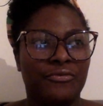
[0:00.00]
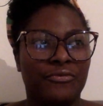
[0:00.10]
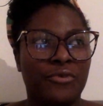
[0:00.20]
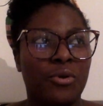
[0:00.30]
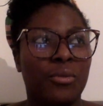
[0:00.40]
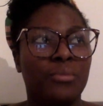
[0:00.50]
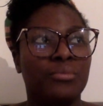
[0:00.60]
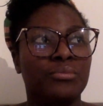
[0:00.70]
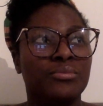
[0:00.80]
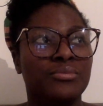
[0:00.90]

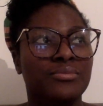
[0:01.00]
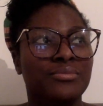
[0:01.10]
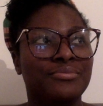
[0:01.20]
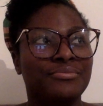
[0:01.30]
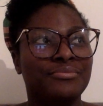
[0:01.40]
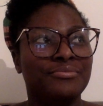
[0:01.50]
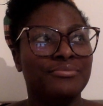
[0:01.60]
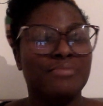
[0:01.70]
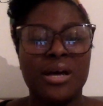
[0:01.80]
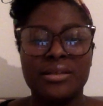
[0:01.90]
from
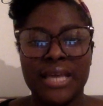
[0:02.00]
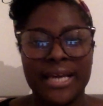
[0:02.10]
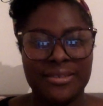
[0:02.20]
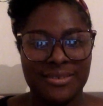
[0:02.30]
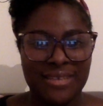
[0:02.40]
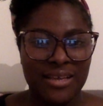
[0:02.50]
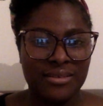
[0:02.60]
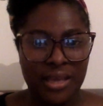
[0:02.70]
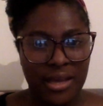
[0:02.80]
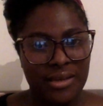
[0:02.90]
Monday to
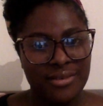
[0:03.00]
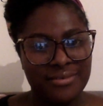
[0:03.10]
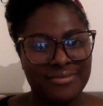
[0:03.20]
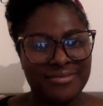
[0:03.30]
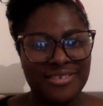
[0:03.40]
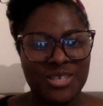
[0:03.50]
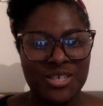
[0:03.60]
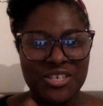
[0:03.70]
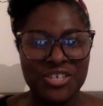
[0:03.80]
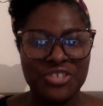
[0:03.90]
Sunday,
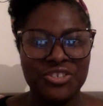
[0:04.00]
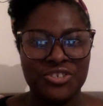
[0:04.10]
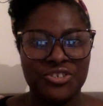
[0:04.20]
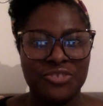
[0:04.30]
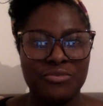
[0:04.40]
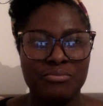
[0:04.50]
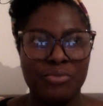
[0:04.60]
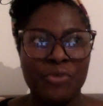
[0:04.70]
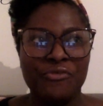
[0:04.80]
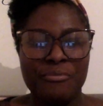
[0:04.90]

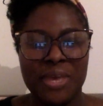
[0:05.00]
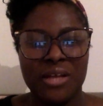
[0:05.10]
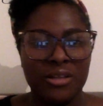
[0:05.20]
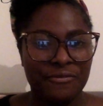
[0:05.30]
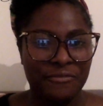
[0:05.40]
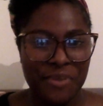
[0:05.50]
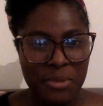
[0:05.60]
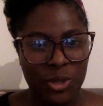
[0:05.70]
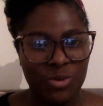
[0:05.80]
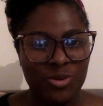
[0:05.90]
both male and
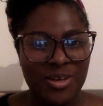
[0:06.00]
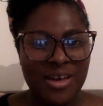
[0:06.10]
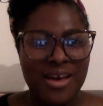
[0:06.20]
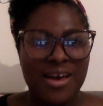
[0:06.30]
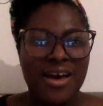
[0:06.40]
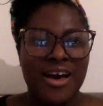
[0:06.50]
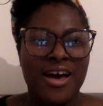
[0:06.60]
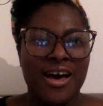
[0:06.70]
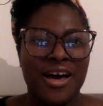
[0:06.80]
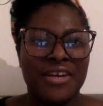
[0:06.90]
female
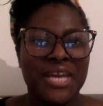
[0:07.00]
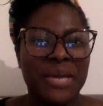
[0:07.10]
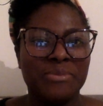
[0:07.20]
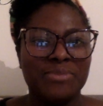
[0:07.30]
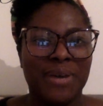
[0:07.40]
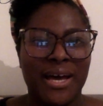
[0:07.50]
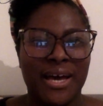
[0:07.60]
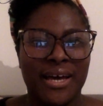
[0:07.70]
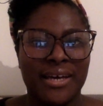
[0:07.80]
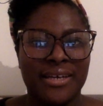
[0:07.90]
are named
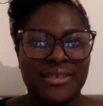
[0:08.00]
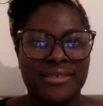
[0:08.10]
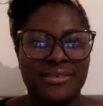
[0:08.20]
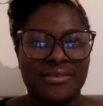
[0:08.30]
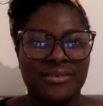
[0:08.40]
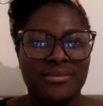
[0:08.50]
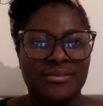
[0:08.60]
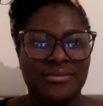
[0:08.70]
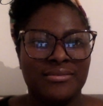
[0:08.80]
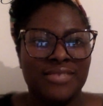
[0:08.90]
by
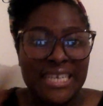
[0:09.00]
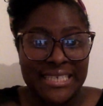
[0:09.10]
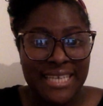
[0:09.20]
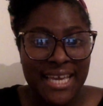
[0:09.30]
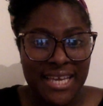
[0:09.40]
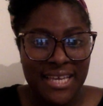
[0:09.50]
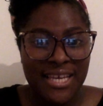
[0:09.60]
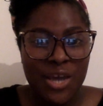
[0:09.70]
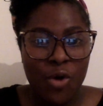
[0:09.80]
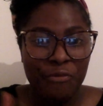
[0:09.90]
their day
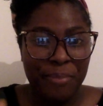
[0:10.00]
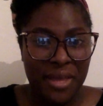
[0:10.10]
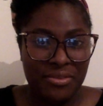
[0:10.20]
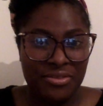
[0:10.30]
of birth.